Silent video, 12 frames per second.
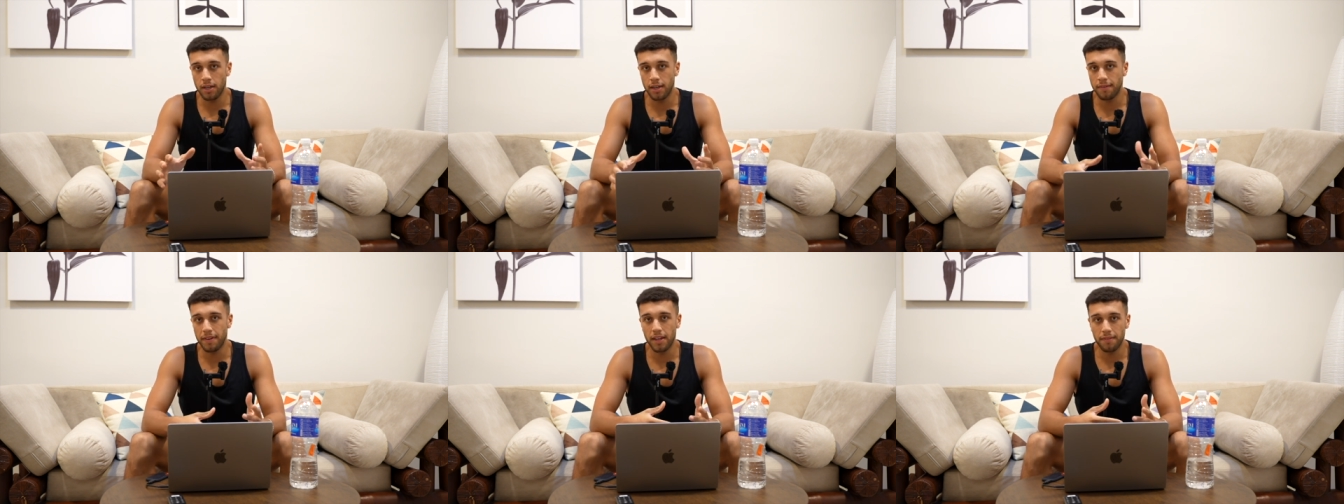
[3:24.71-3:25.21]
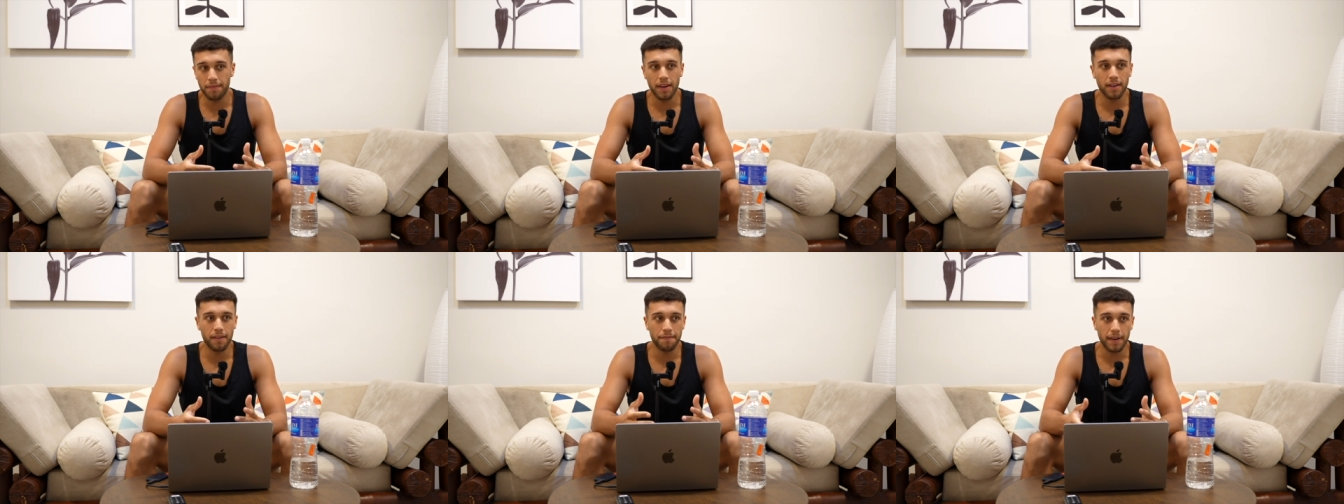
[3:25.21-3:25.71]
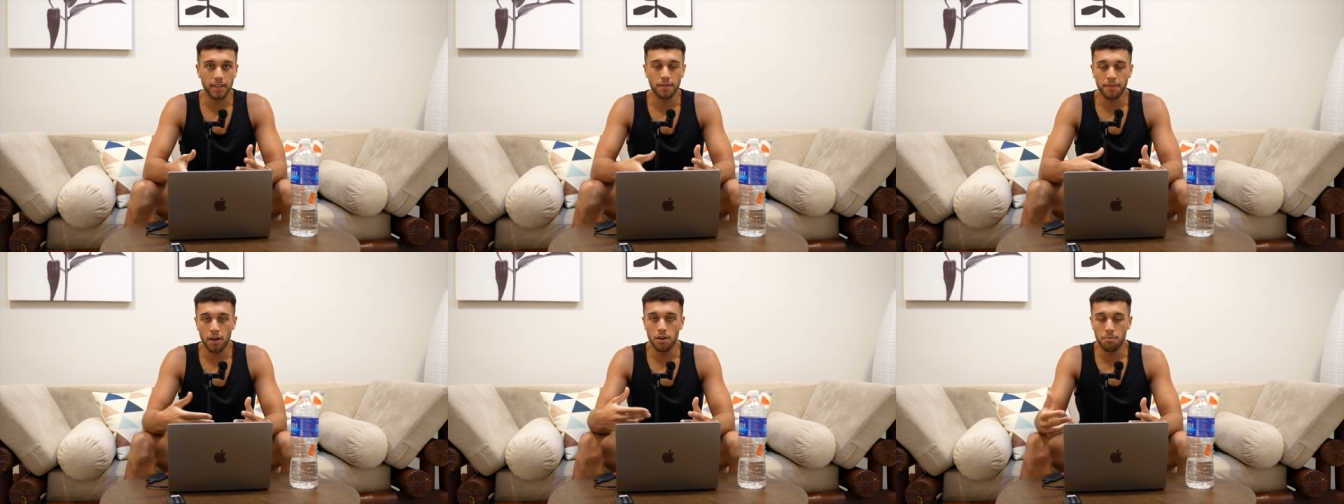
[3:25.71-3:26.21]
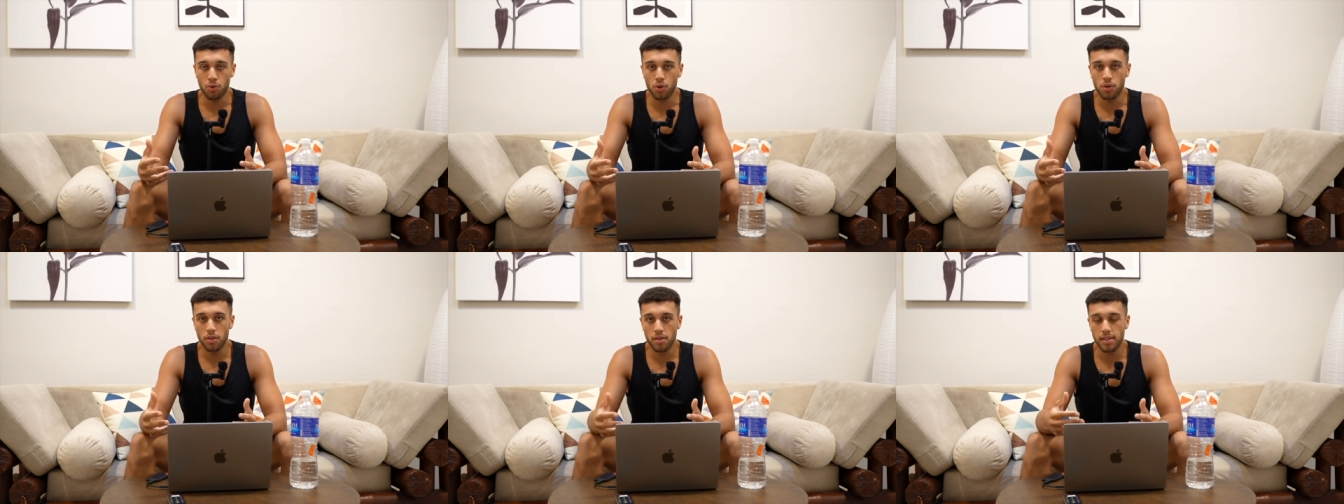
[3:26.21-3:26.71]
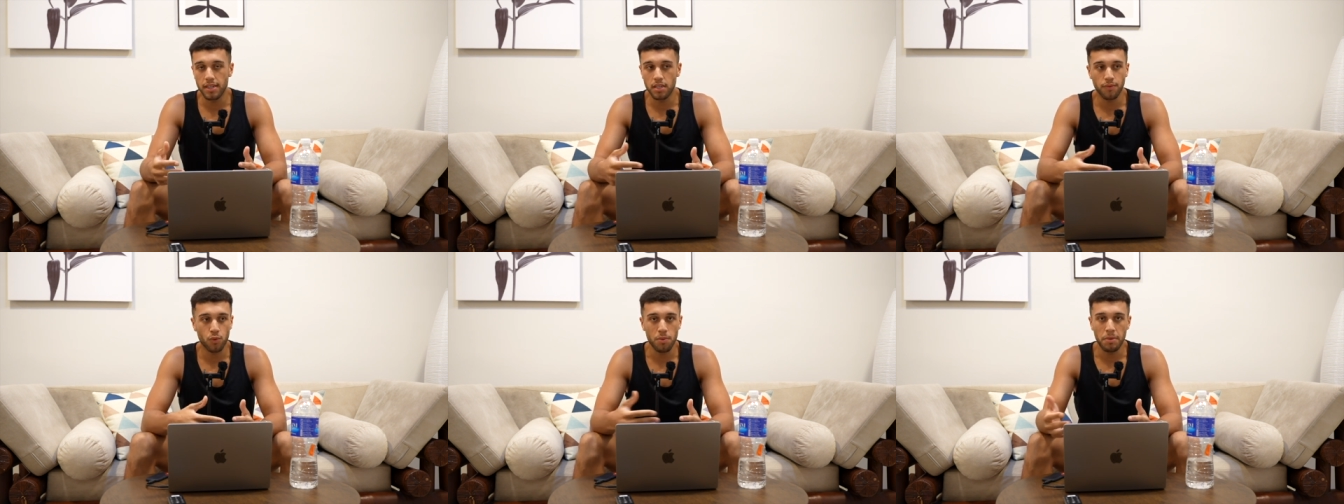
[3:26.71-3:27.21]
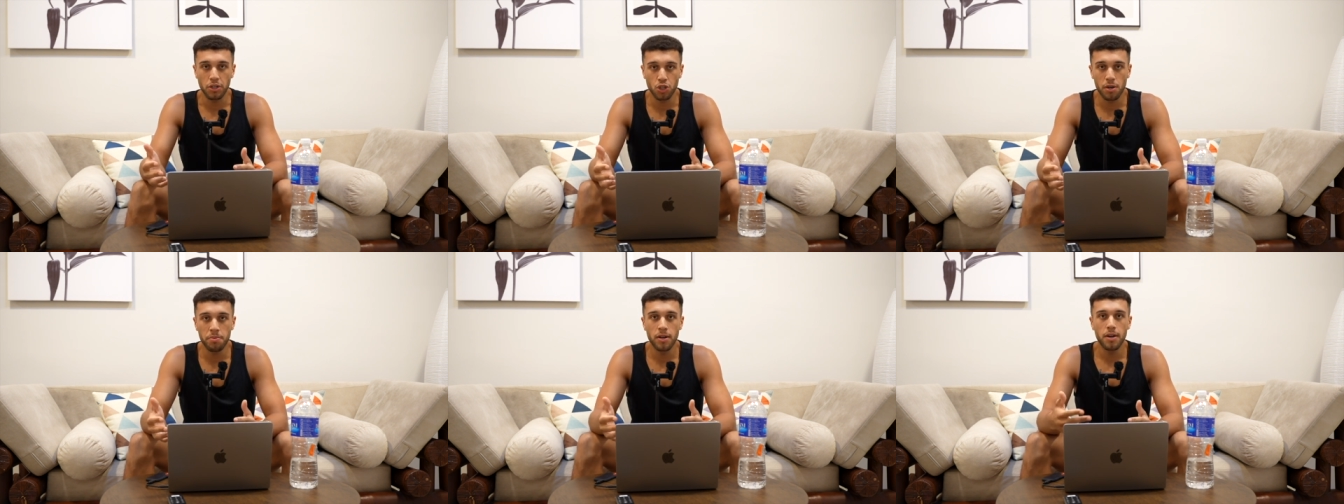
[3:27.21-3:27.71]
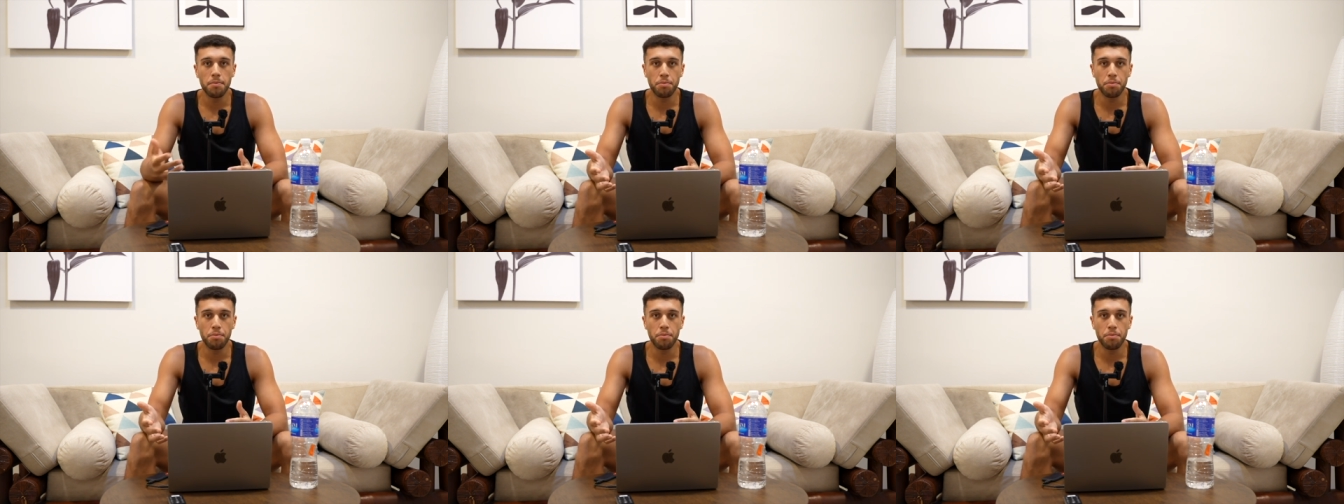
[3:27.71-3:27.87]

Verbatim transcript: And if any, in fact, I've earned more since I've quit my job.